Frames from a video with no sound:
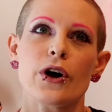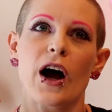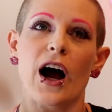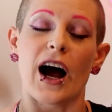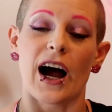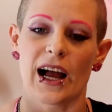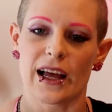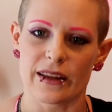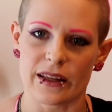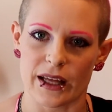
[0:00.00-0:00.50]

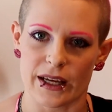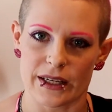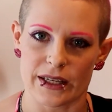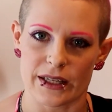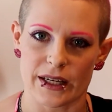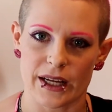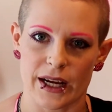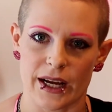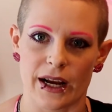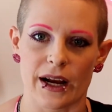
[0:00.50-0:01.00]

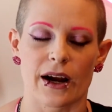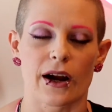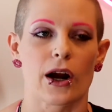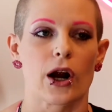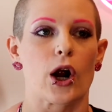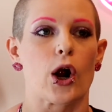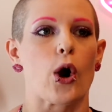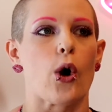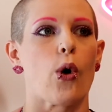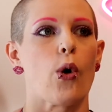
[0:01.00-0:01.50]
highlighted
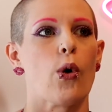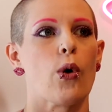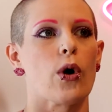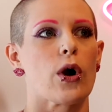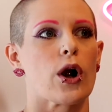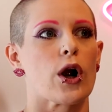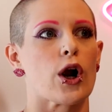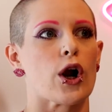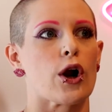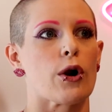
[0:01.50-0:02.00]
hair
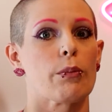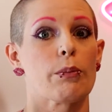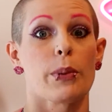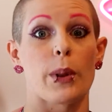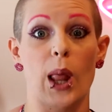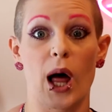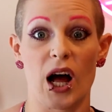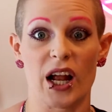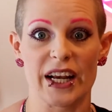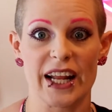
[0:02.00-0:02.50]
or
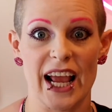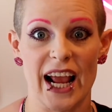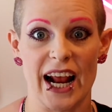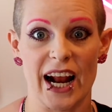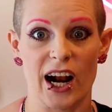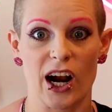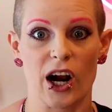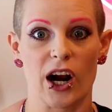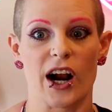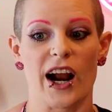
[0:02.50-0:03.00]
blonde
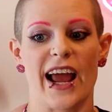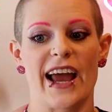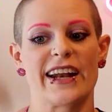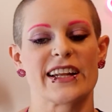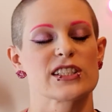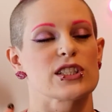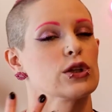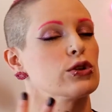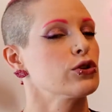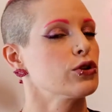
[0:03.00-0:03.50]
hair and
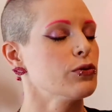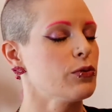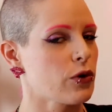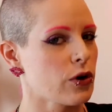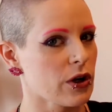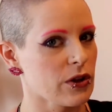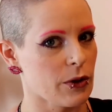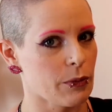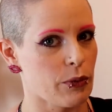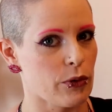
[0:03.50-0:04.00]
it's a little
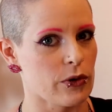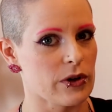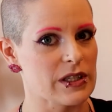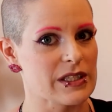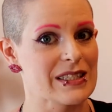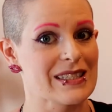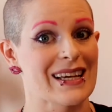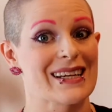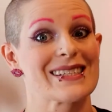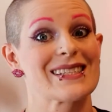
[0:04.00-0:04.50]
more on the
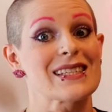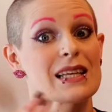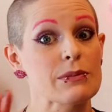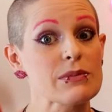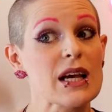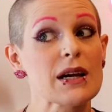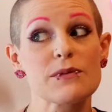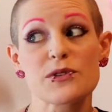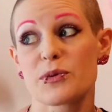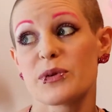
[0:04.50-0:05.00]
porous side,
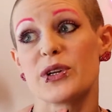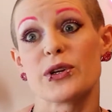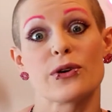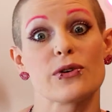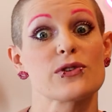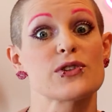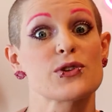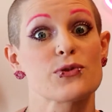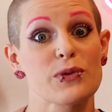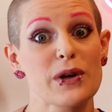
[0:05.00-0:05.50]
sometimes when you
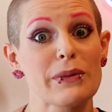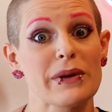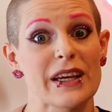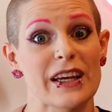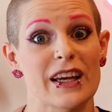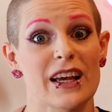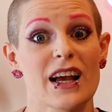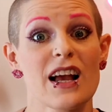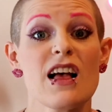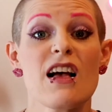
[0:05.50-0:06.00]
go
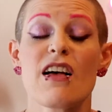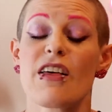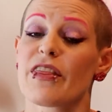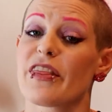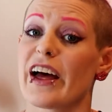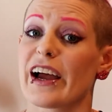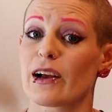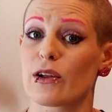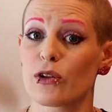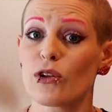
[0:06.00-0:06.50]
swimming,
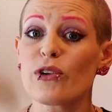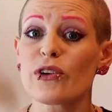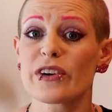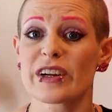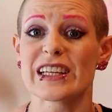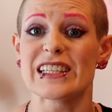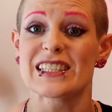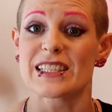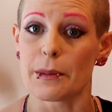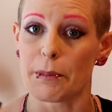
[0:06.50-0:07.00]
that
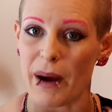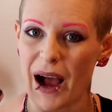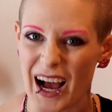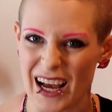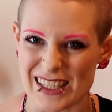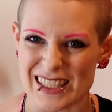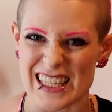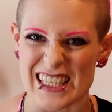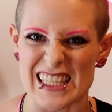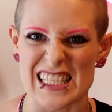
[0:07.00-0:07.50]
chlorine
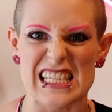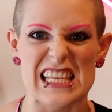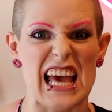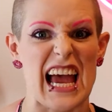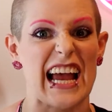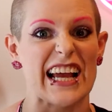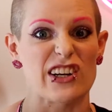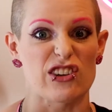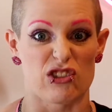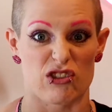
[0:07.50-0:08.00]
deposits
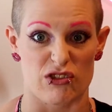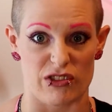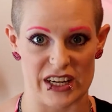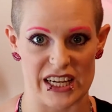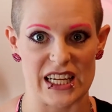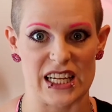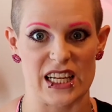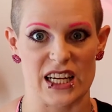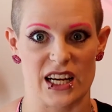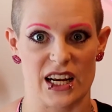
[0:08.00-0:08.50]
that
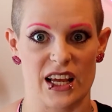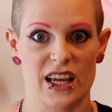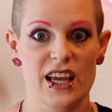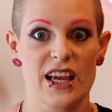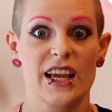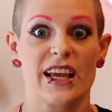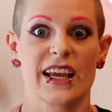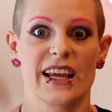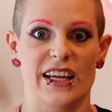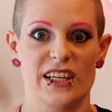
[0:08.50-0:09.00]
grain
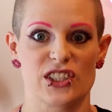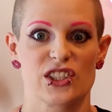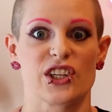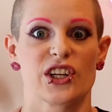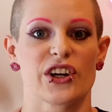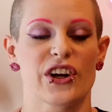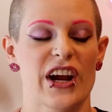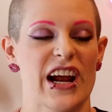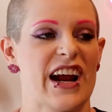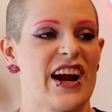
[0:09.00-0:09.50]
into
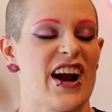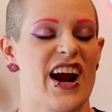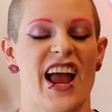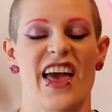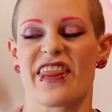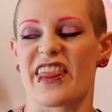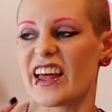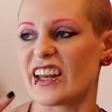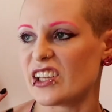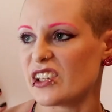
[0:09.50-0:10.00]
your hair,
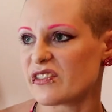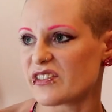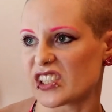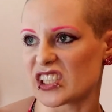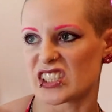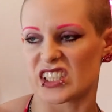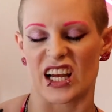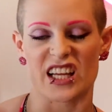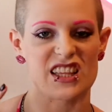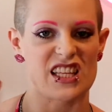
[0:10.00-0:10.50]
and then you've
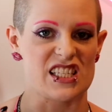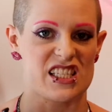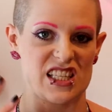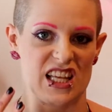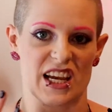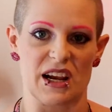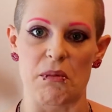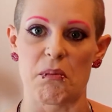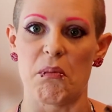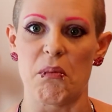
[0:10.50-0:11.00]
just got this
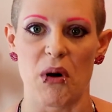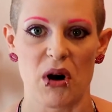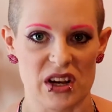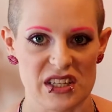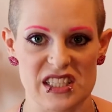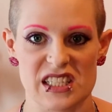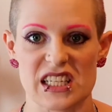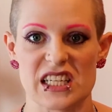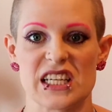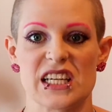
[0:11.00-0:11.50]
like
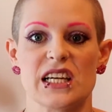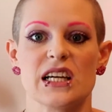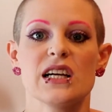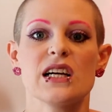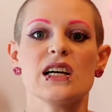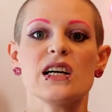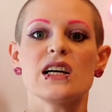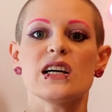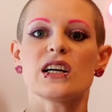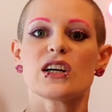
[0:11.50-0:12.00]
mossy
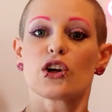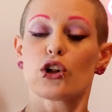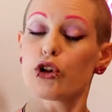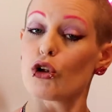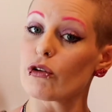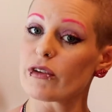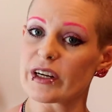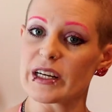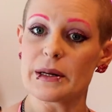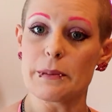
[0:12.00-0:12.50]

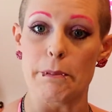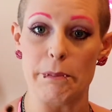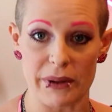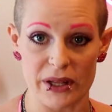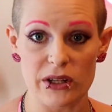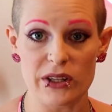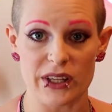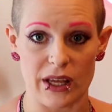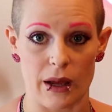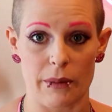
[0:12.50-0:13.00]
chlorine
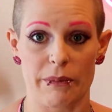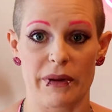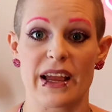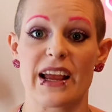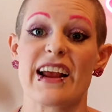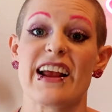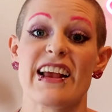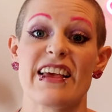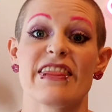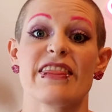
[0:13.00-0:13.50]
buildup
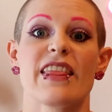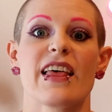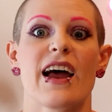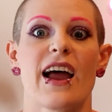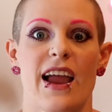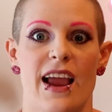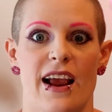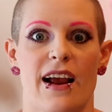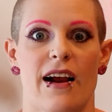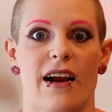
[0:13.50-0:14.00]
in the
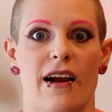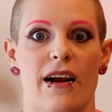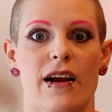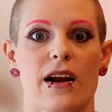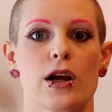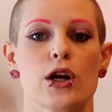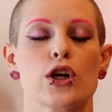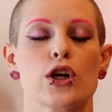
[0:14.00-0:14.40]
hair.